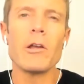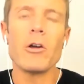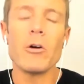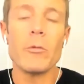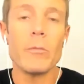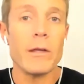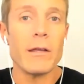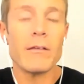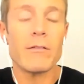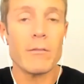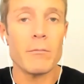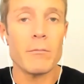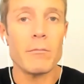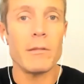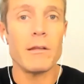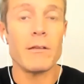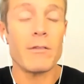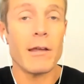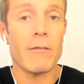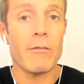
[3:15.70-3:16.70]
morbidly
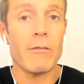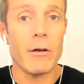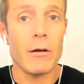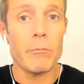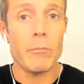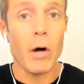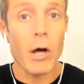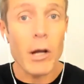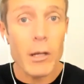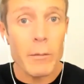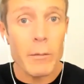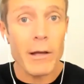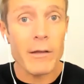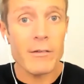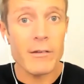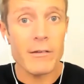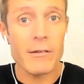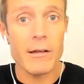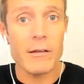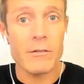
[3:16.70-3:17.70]
obese, it means you have a
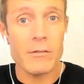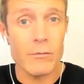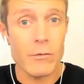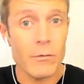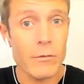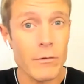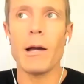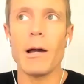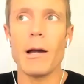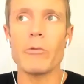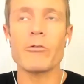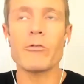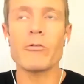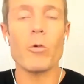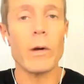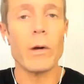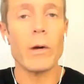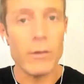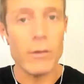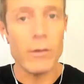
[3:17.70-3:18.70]
body mass index of over
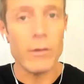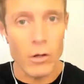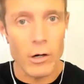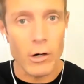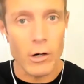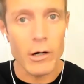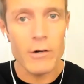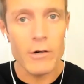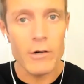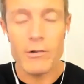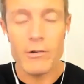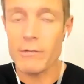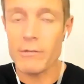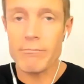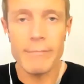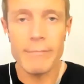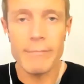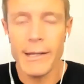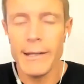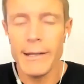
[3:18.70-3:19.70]
40. And you can imagine at
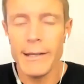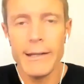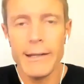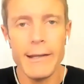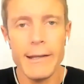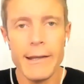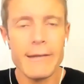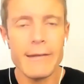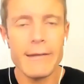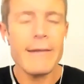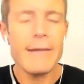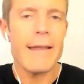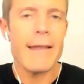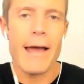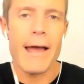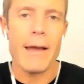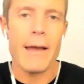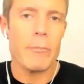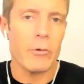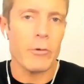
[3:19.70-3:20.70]
age 14,
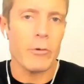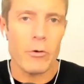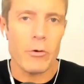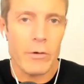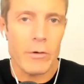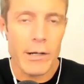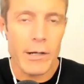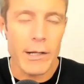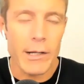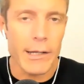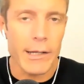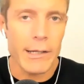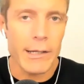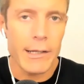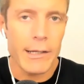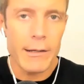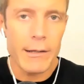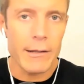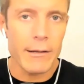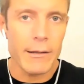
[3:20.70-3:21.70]
I was quite
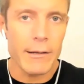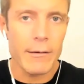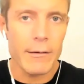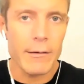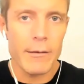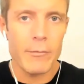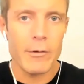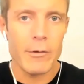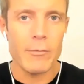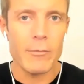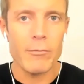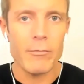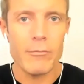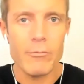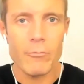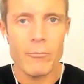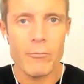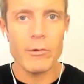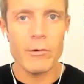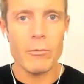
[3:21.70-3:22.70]
large, and it didn't
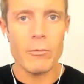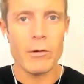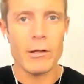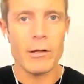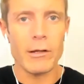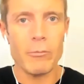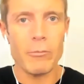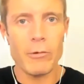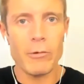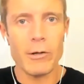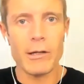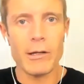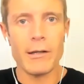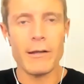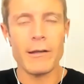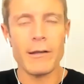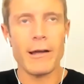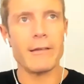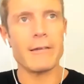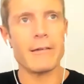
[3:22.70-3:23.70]
happen overnight. I
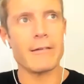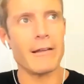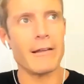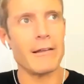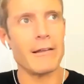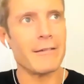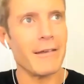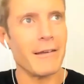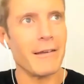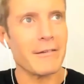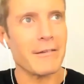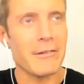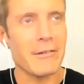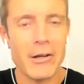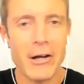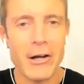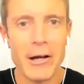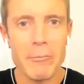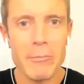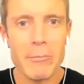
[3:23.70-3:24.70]
mean,
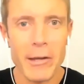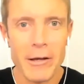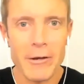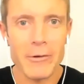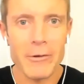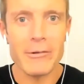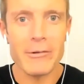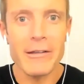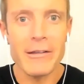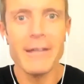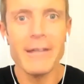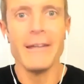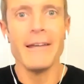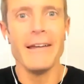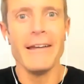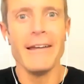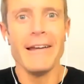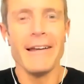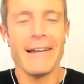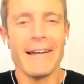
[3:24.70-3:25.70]
Einstein says
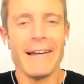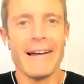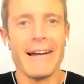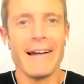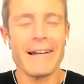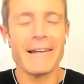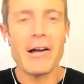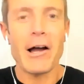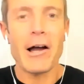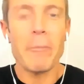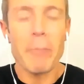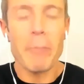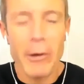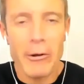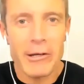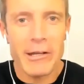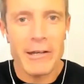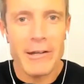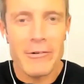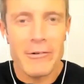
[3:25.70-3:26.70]

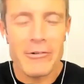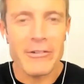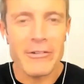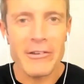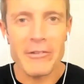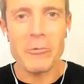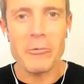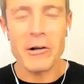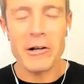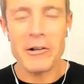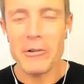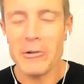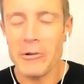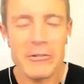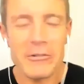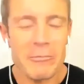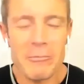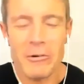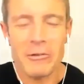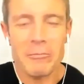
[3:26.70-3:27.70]
compounding interest is one of
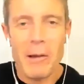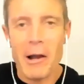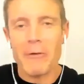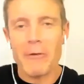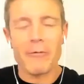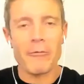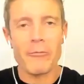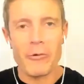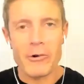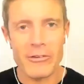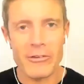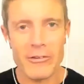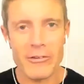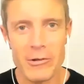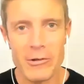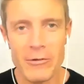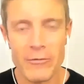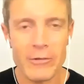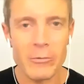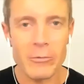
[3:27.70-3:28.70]
those most powerful forces in the
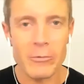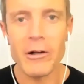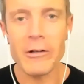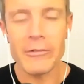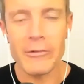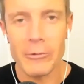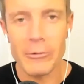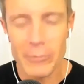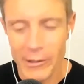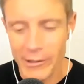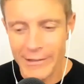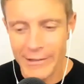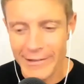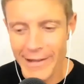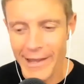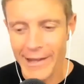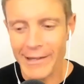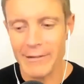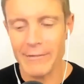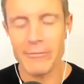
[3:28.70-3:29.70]
universe. Well, also
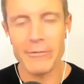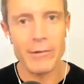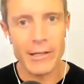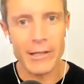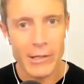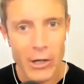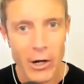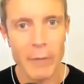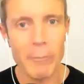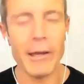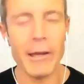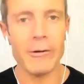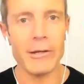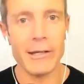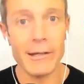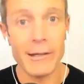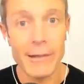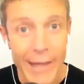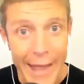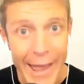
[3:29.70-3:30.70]
negatively compounding
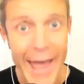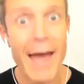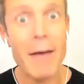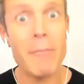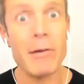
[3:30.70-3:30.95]
habits,